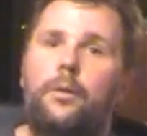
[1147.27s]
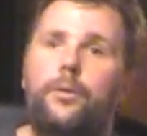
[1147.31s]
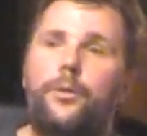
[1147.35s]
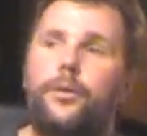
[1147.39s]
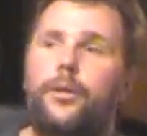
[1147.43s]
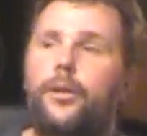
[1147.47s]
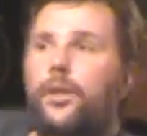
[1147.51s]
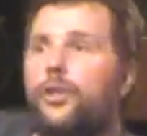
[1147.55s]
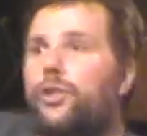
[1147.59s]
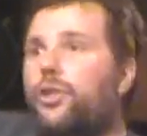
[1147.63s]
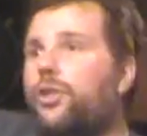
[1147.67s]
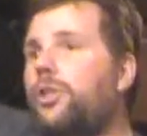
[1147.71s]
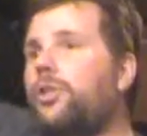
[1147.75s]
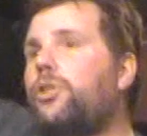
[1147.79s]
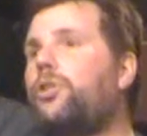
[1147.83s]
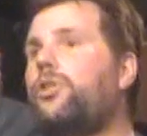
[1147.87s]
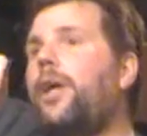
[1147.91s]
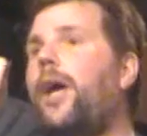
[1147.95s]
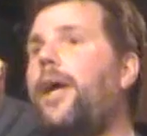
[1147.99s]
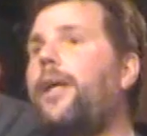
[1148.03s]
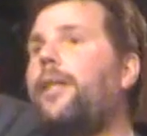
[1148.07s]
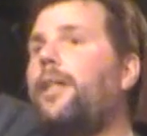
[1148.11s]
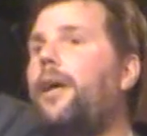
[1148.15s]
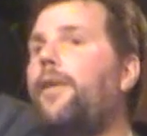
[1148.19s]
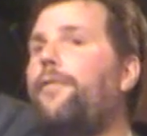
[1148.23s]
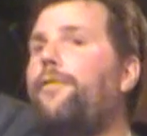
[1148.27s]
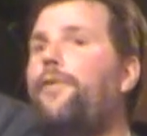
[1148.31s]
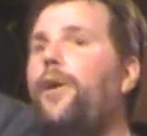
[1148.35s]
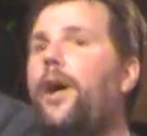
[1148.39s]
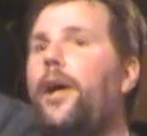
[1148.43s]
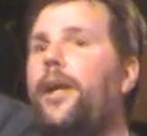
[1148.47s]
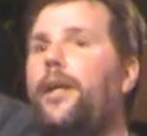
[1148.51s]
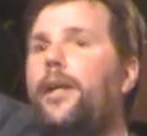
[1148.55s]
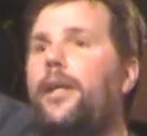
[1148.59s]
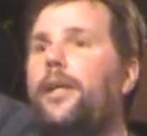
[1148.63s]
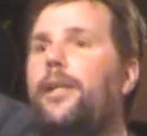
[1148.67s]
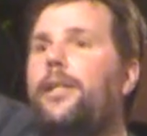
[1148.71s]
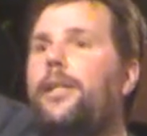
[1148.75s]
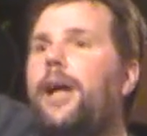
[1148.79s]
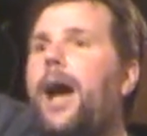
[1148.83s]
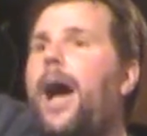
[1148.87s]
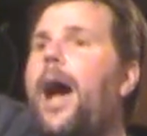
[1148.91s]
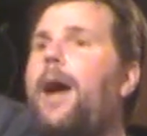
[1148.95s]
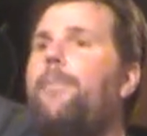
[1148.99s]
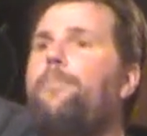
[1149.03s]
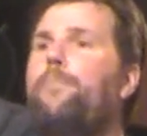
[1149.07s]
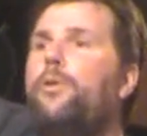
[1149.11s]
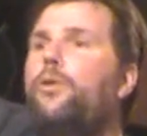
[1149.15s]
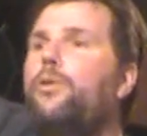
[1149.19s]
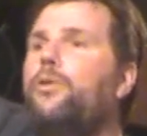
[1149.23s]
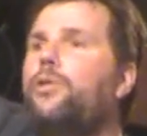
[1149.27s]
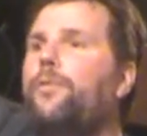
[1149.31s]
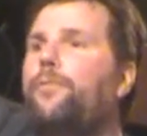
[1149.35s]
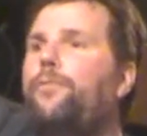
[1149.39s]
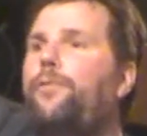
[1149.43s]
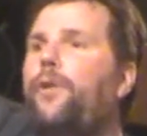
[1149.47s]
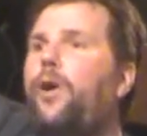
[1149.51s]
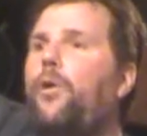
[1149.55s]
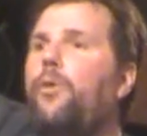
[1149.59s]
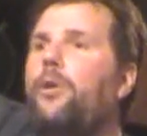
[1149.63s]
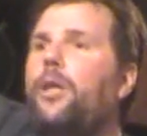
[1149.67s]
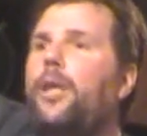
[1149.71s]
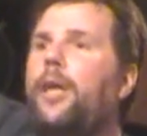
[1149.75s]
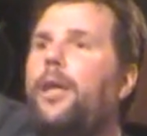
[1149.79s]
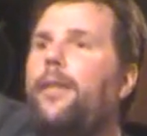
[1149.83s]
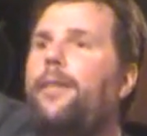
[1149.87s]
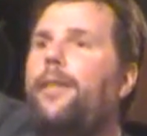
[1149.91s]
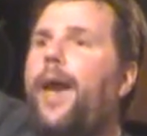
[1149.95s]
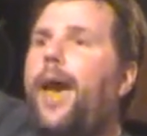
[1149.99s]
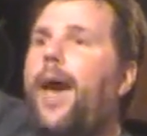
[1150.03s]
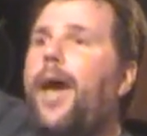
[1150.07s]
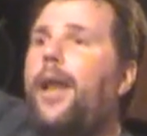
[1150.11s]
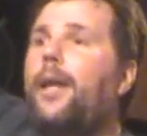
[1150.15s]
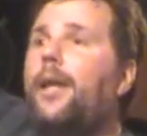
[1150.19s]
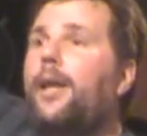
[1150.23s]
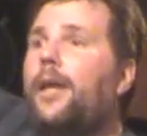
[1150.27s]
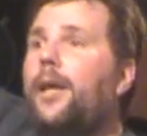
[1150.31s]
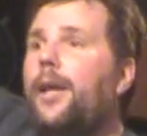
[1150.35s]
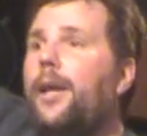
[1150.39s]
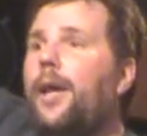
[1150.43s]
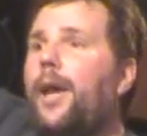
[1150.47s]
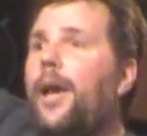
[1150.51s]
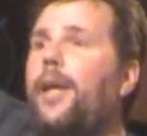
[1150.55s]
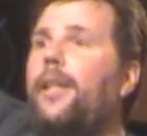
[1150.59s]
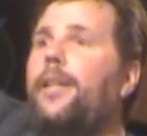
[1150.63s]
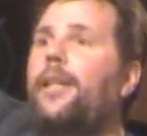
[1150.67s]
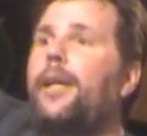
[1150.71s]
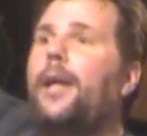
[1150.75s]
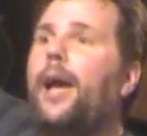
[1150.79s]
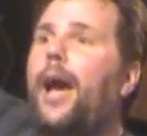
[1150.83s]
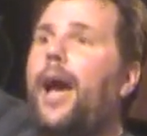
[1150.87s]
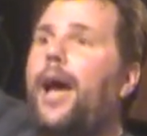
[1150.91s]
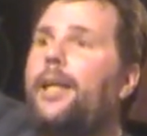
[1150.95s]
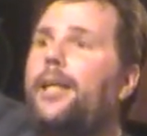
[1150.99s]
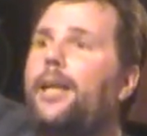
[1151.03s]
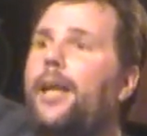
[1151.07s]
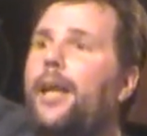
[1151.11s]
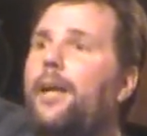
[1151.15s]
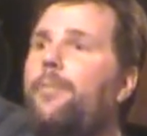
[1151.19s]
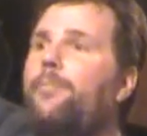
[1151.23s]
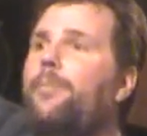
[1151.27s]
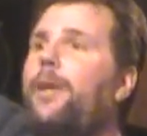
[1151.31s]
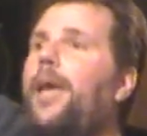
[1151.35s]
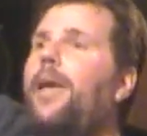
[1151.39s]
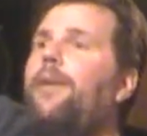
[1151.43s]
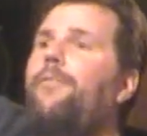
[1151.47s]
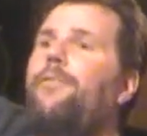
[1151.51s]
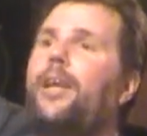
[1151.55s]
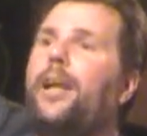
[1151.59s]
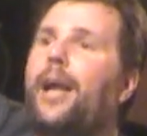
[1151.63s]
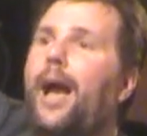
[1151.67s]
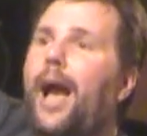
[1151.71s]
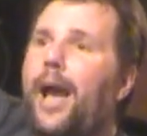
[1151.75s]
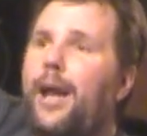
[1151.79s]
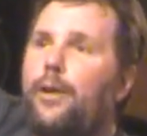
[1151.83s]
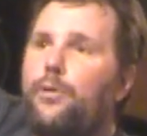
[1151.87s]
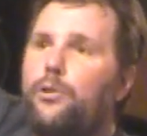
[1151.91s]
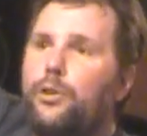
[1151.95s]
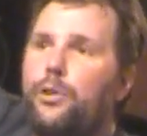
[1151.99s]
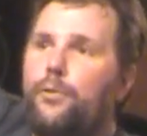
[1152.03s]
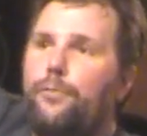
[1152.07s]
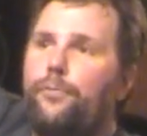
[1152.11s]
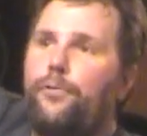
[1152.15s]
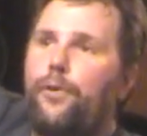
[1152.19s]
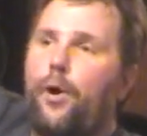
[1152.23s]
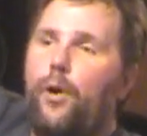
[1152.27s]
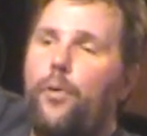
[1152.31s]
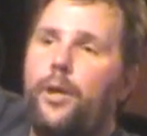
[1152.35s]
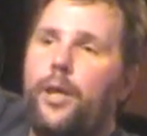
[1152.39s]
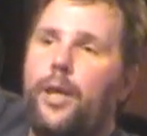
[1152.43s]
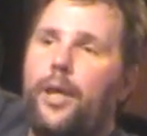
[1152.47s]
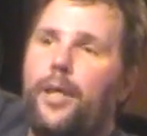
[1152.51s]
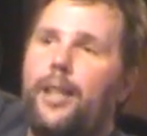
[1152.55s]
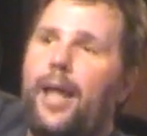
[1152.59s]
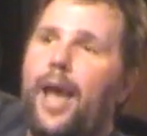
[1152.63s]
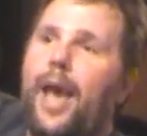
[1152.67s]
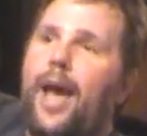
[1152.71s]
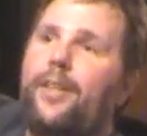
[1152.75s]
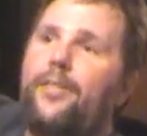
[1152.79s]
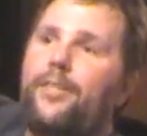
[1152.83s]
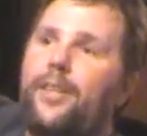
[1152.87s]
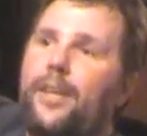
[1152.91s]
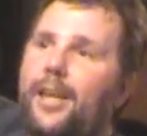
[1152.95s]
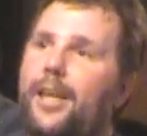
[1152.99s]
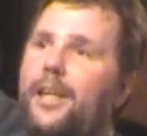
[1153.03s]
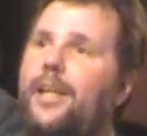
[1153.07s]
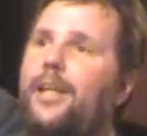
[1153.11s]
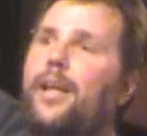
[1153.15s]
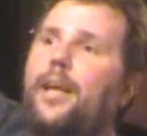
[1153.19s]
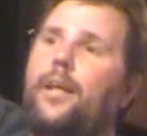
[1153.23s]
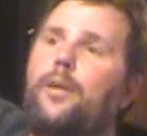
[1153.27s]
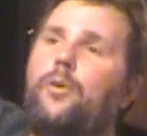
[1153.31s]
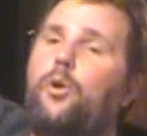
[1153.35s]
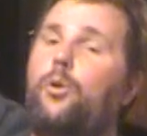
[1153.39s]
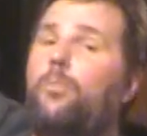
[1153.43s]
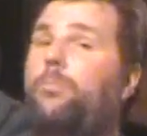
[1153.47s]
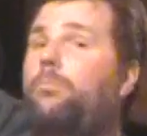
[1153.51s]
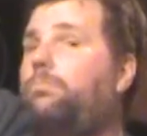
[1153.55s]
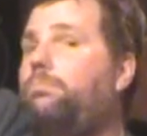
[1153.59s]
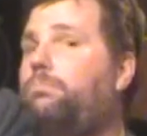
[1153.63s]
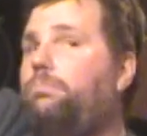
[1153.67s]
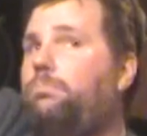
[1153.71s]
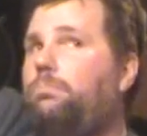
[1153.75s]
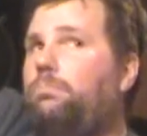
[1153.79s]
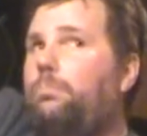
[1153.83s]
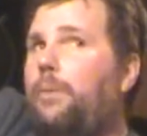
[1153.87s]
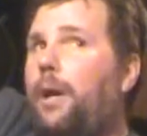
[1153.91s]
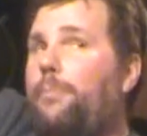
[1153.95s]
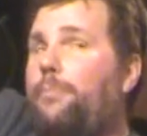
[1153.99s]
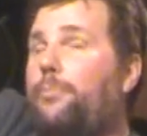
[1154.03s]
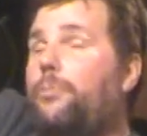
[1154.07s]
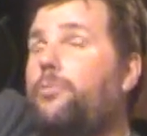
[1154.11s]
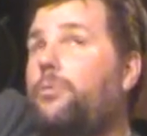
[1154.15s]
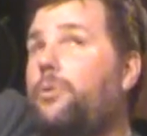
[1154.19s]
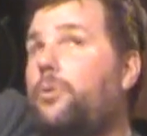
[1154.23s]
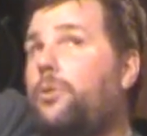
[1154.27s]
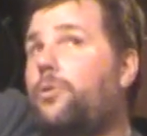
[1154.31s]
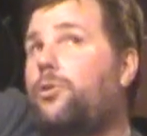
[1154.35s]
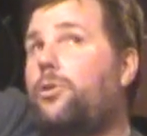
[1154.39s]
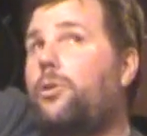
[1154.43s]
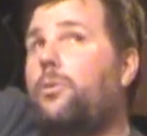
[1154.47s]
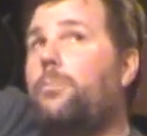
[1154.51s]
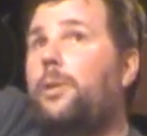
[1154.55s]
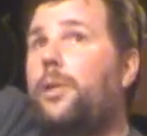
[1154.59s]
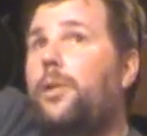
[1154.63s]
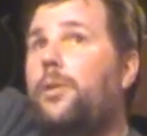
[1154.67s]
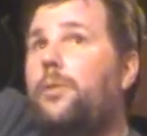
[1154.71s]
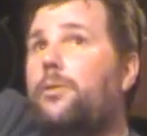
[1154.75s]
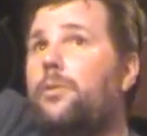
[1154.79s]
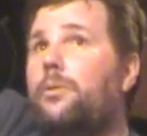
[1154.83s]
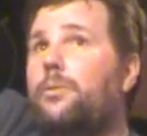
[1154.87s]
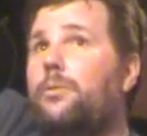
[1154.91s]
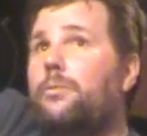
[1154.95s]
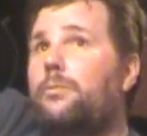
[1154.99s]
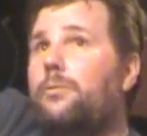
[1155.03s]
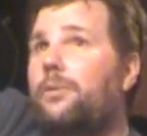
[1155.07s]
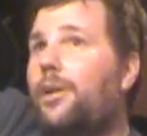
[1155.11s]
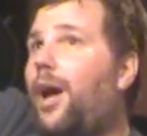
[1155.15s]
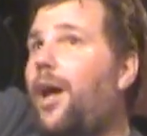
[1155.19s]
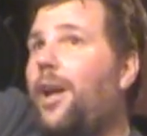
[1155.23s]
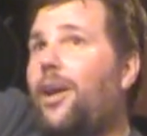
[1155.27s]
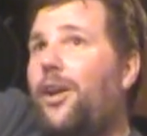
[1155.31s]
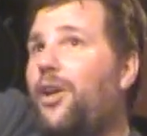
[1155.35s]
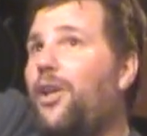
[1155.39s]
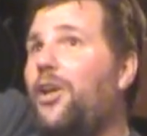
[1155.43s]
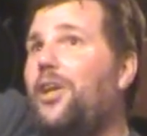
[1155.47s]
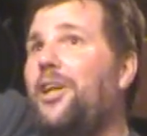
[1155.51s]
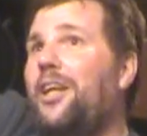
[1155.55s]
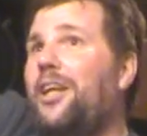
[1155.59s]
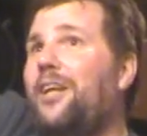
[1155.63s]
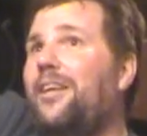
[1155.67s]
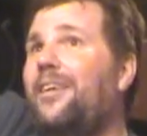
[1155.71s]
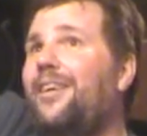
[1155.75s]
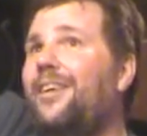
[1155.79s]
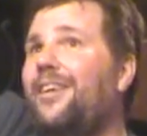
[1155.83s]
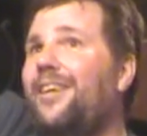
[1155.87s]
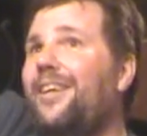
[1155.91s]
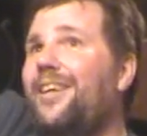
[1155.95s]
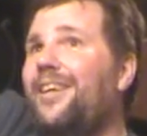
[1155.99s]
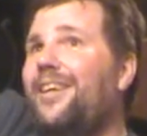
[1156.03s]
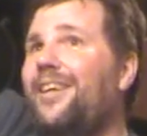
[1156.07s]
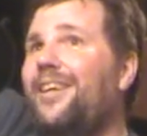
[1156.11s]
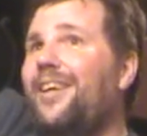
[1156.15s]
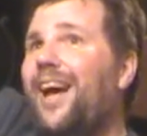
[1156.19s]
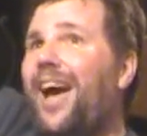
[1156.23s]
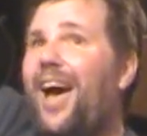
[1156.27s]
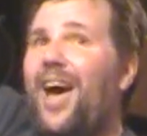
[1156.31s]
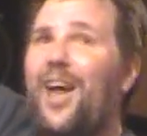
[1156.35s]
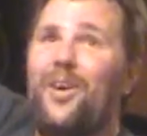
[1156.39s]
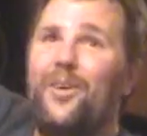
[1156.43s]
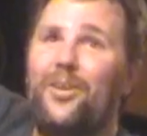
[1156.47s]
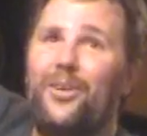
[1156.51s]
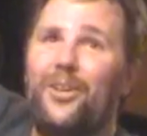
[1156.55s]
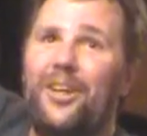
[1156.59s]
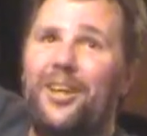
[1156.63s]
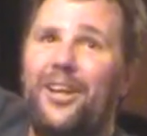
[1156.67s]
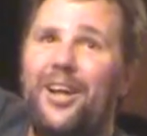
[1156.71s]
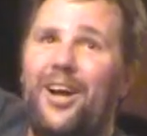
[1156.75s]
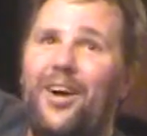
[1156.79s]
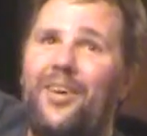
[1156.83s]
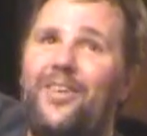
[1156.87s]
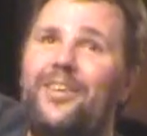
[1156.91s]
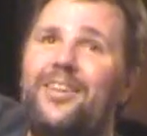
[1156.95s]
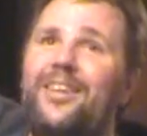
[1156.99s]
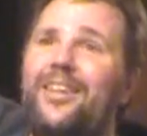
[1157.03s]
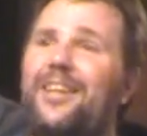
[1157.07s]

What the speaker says: Because just like the fucking cop who's a phony in that, and the goddamn Navy guy who's a phony in that, and the Indian whom I'm assuming is not an Indian. I don't really know.